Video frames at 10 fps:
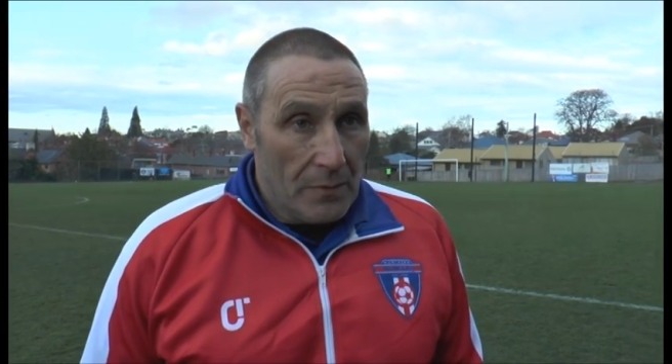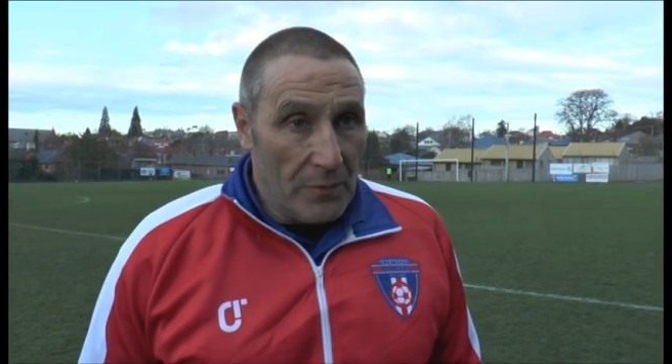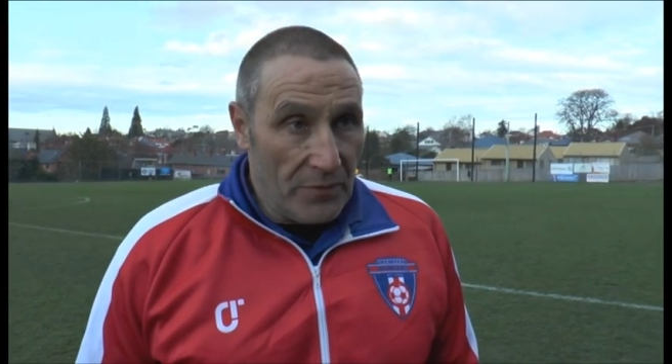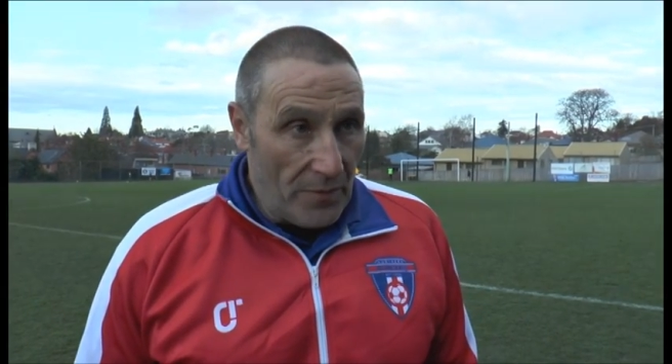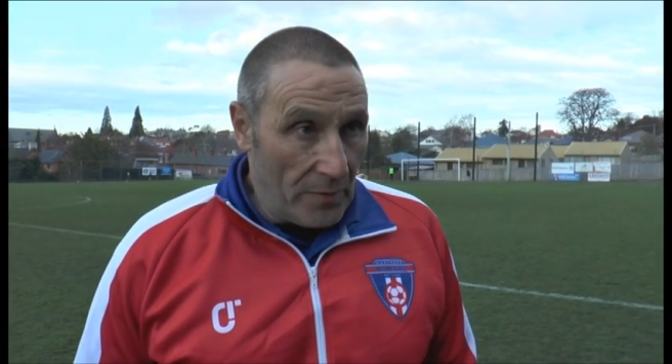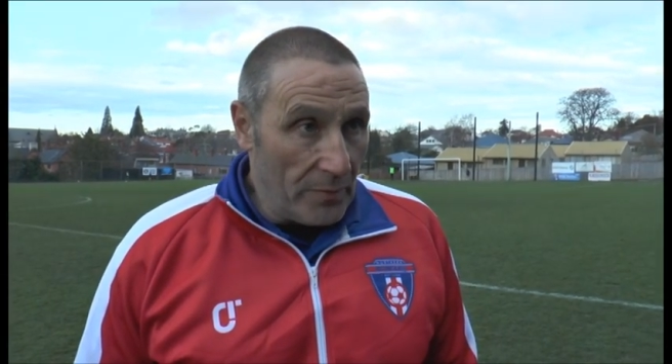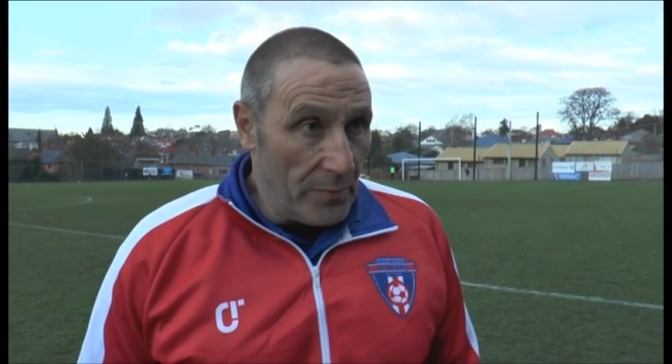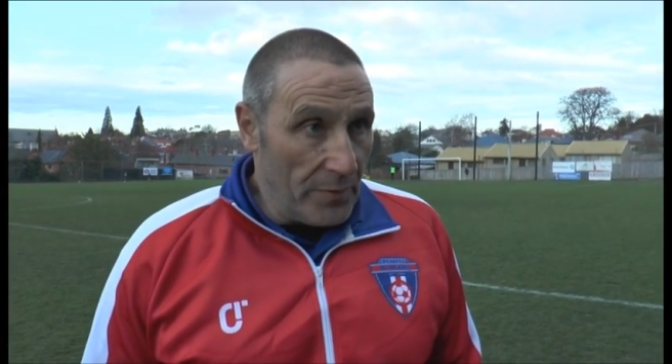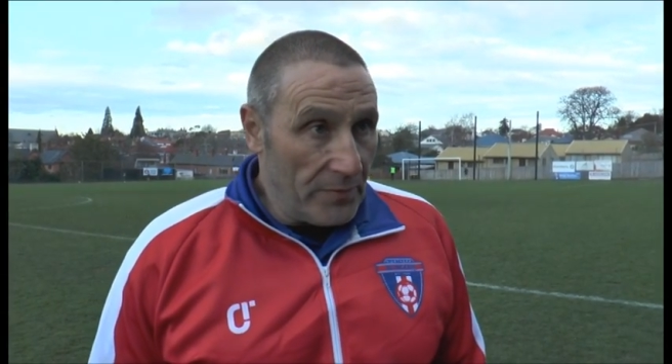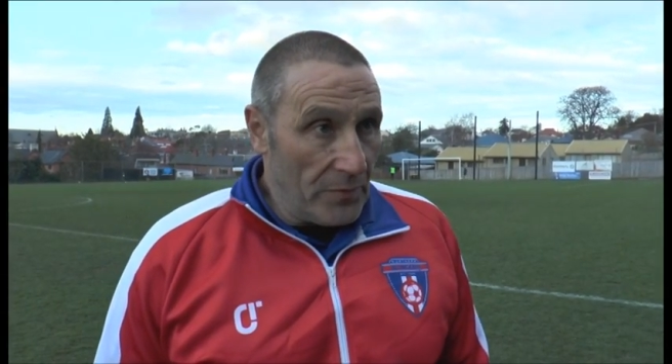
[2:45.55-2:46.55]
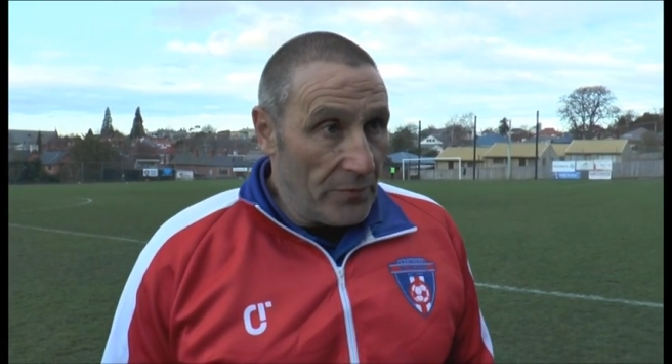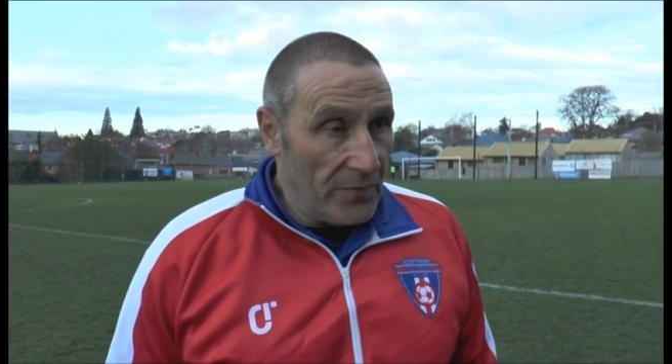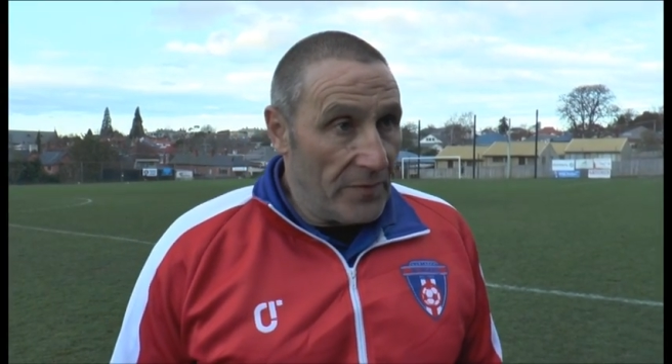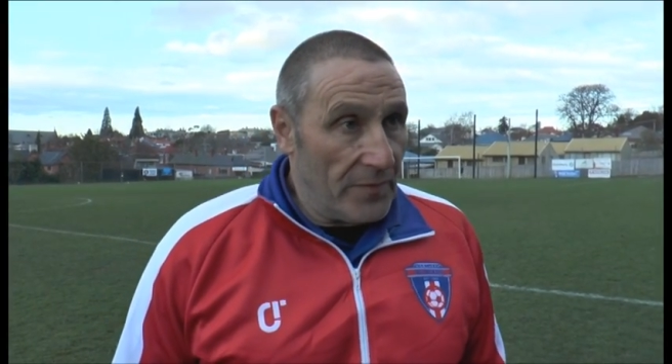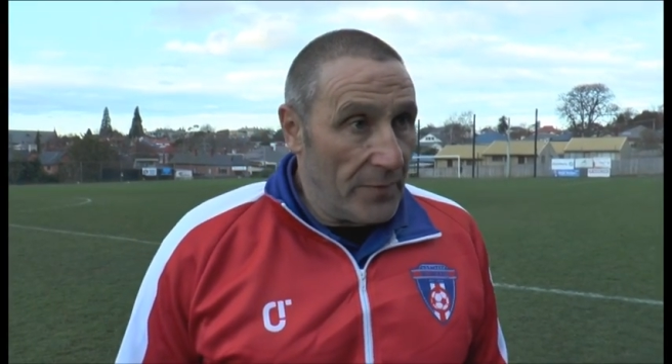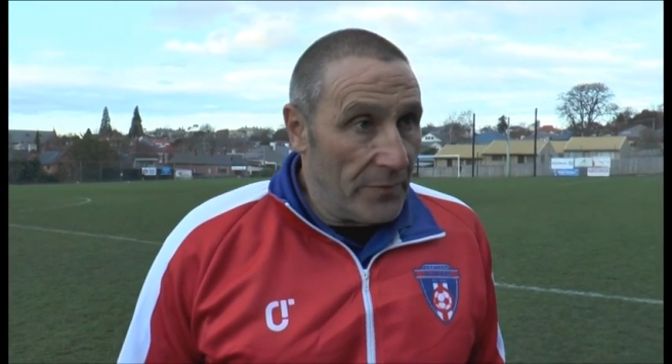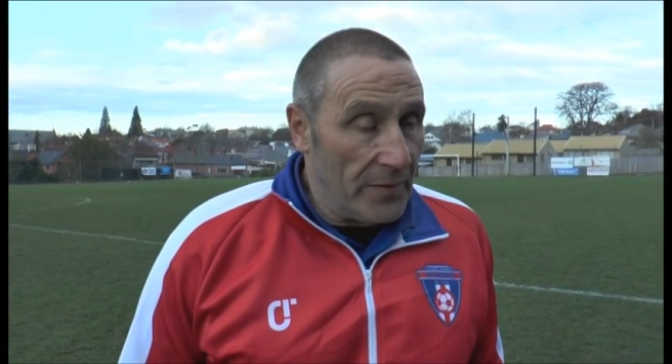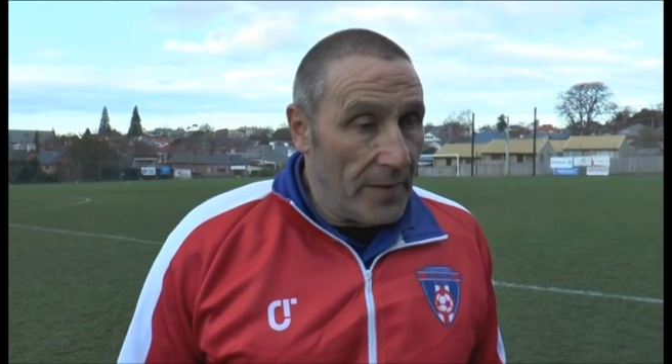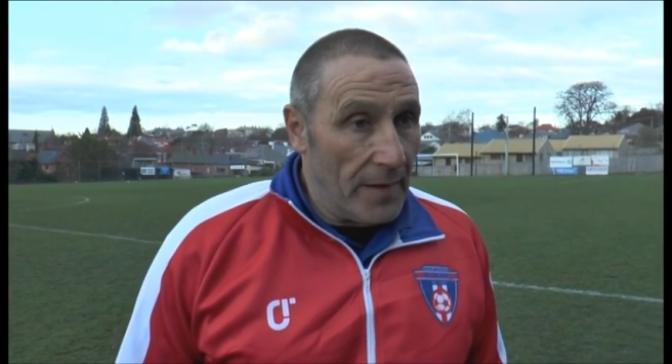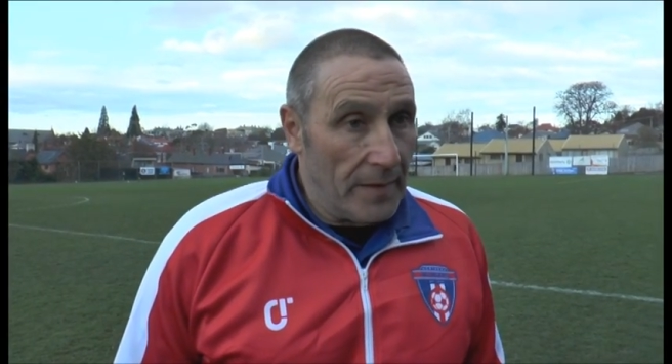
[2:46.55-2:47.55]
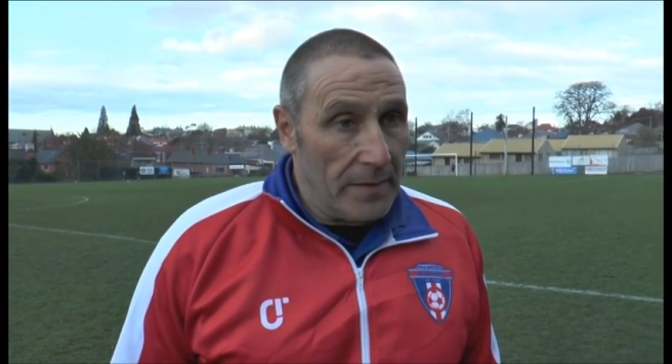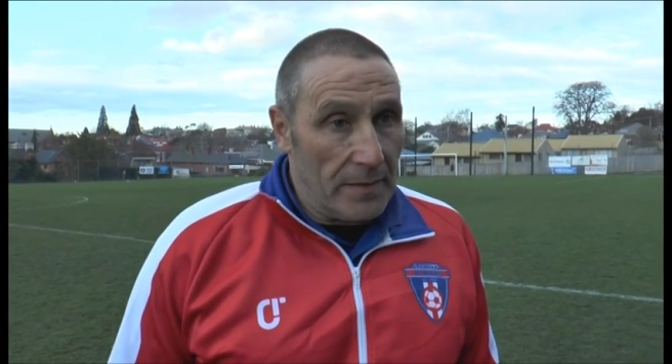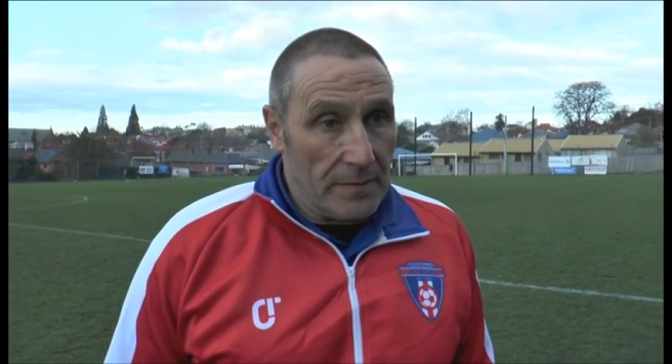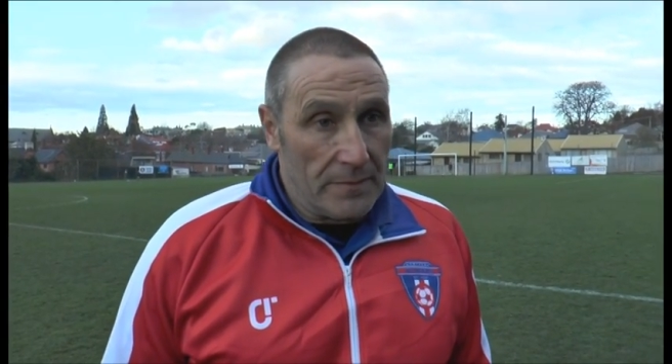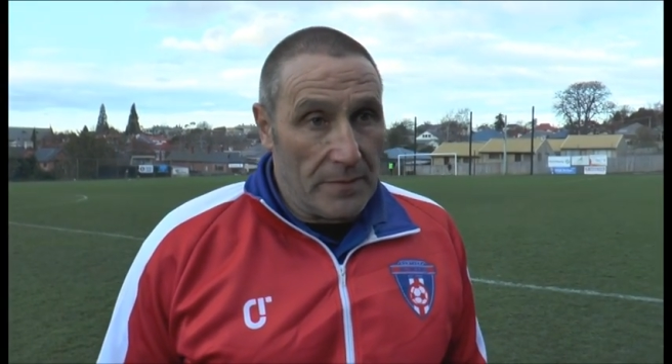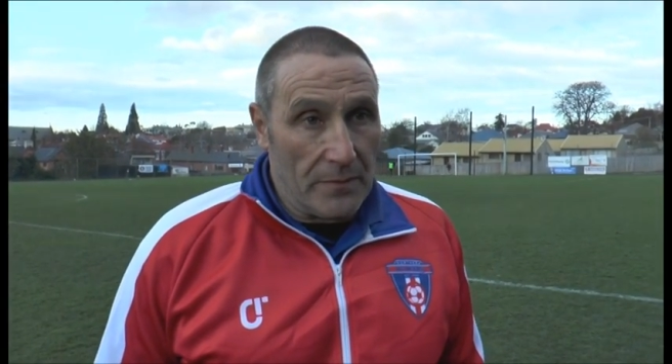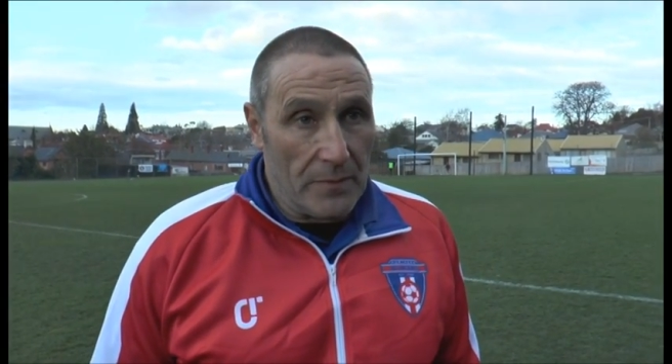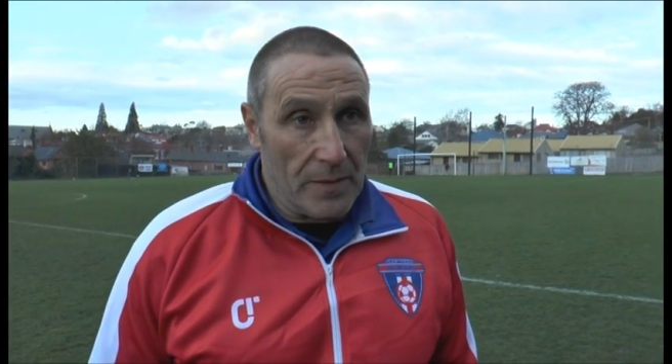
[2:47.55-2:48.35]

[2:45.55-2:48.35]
We struggled to bring 2 fit subs today. So